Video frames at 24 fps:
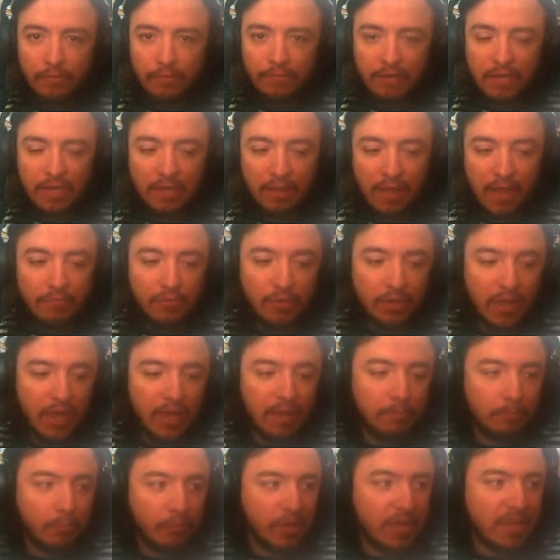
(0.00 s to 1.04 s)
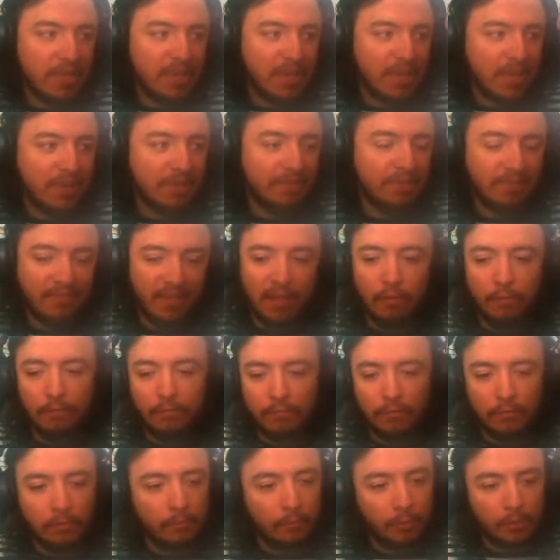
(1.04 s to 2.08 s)
hours and he left the game playing
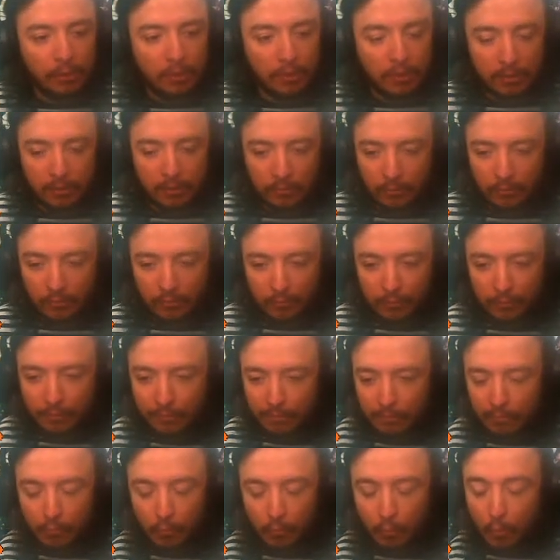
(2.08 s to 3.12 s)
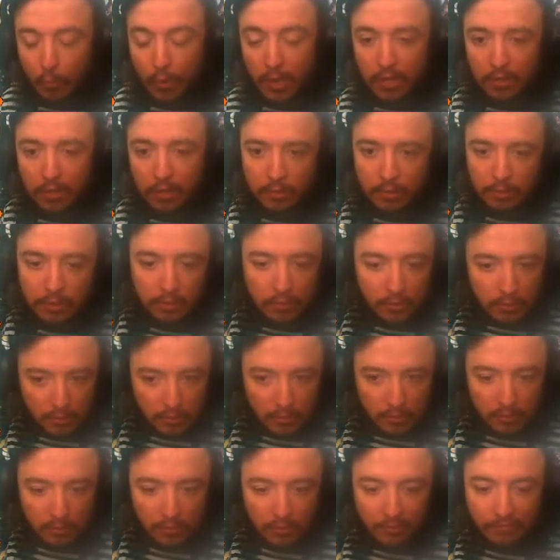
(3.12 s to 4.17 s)
itself to complete it, which was weird.
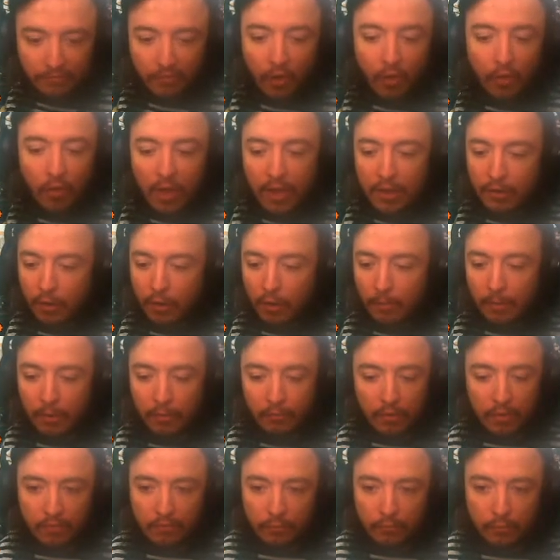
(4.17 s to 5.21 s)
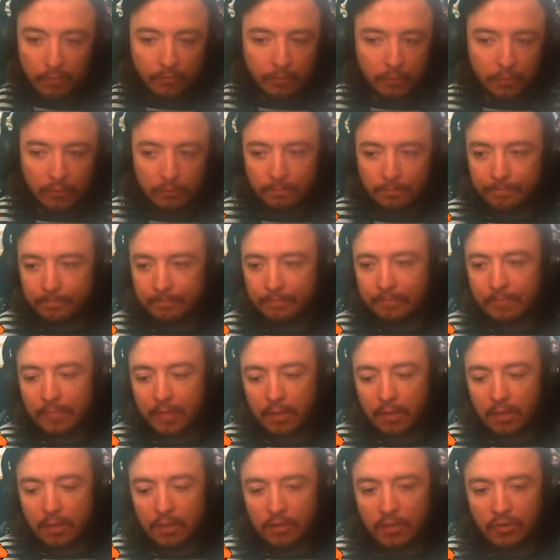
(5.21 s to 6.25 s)
That's all I know about Gran Turismo.
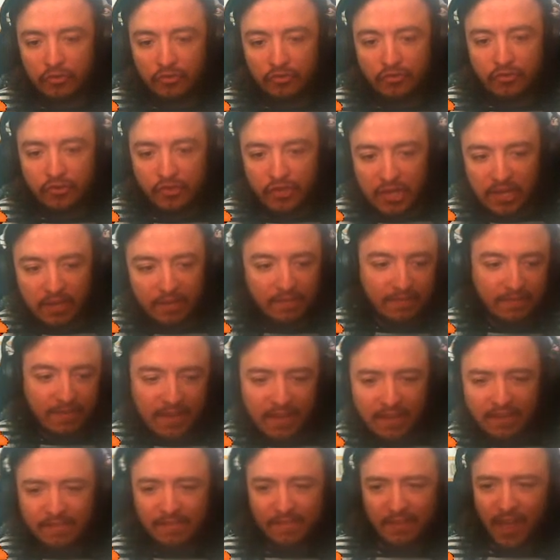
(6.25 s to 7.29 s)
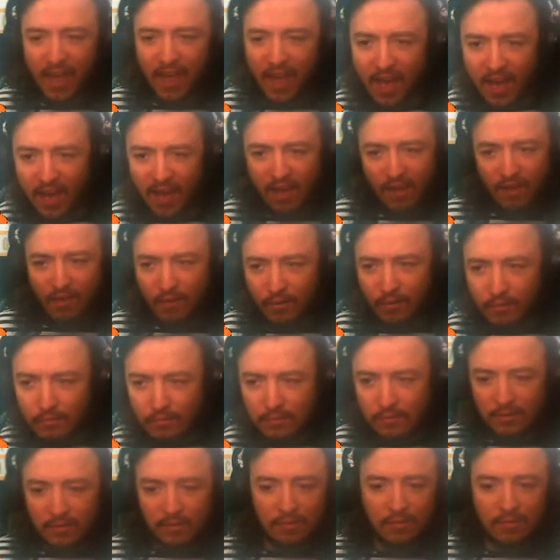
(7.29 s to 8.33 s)
GT
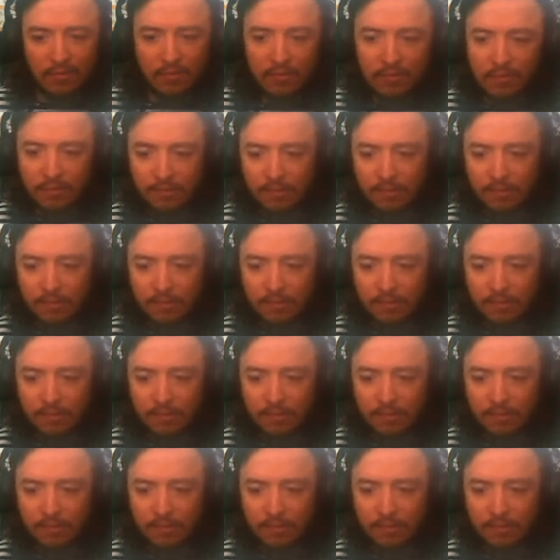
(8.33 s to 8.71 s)
Town.